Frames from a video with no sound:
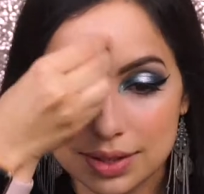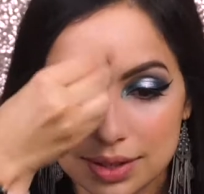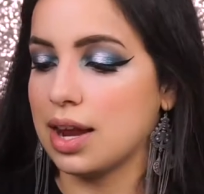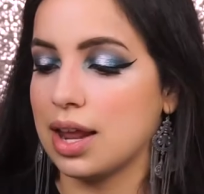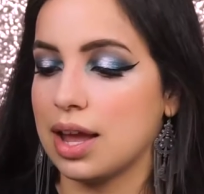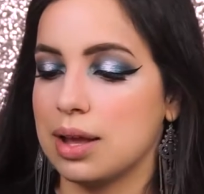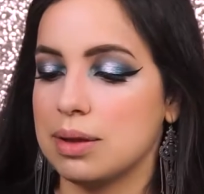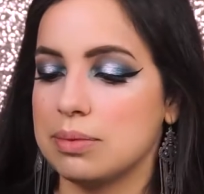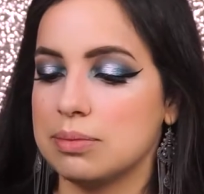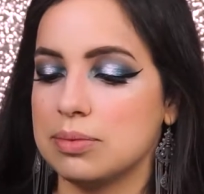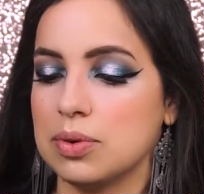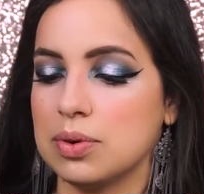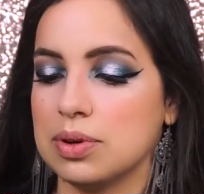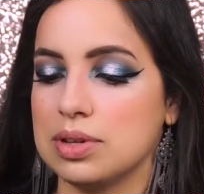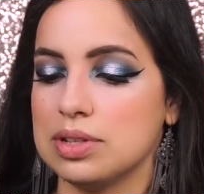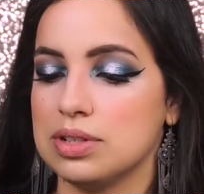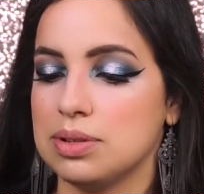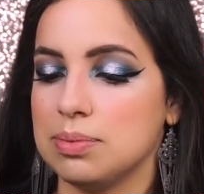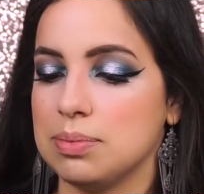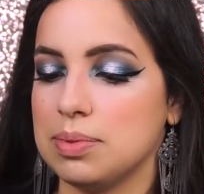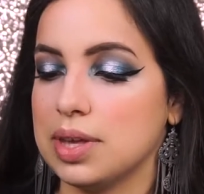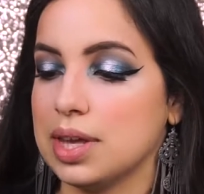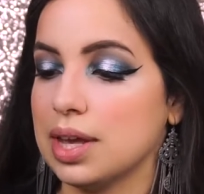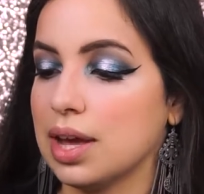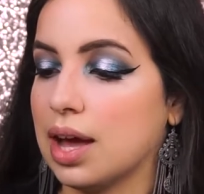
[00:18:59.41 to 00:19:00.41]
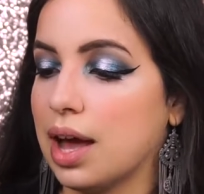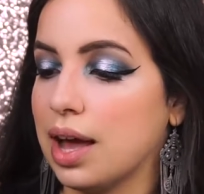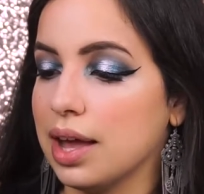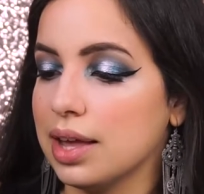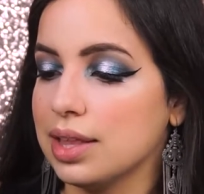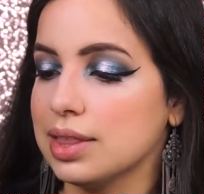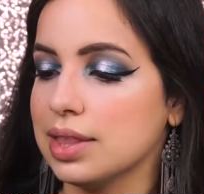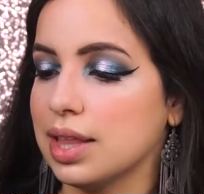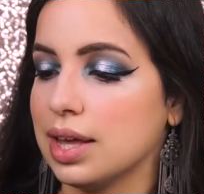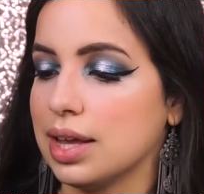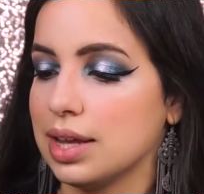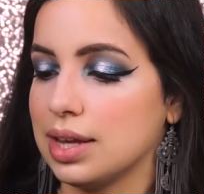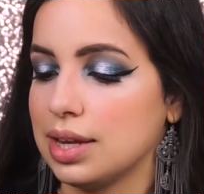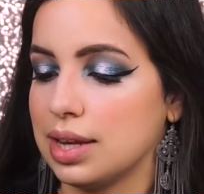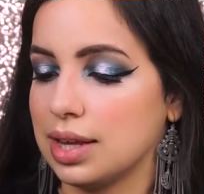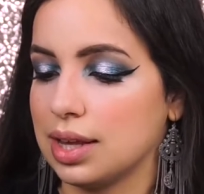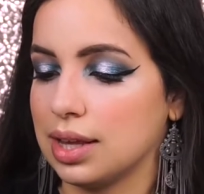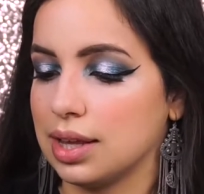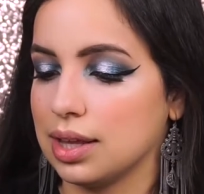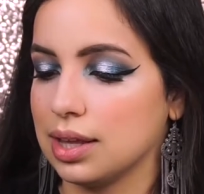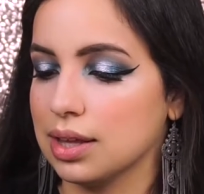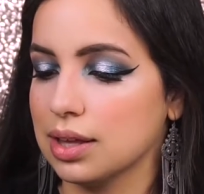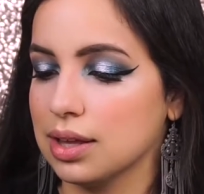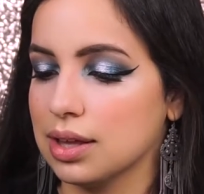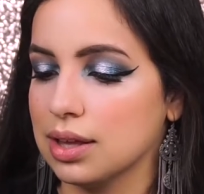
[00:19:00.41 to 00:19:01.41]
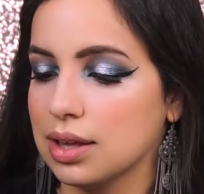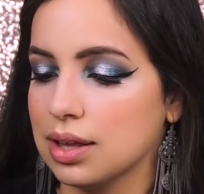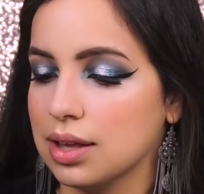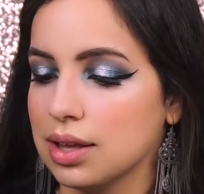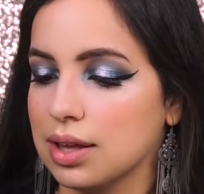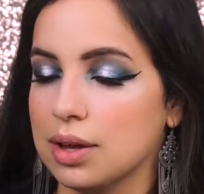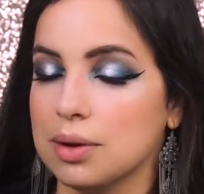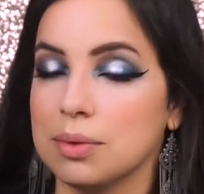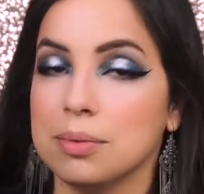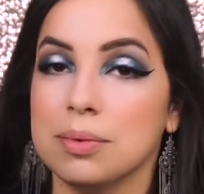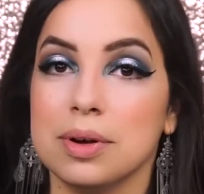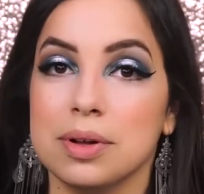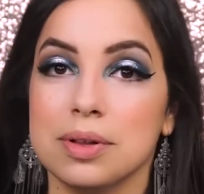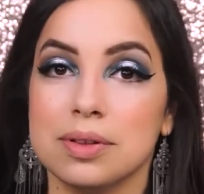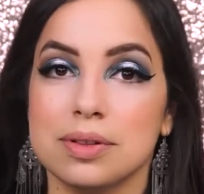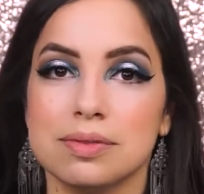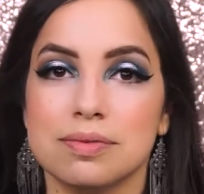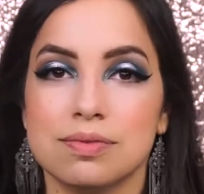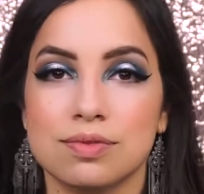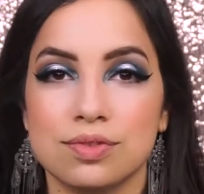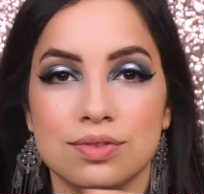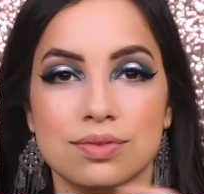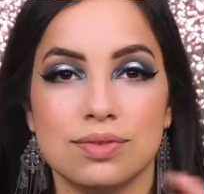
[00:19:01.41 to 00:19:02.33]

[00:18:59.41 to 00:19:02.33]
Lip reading: And I'm going to be highlighting, well,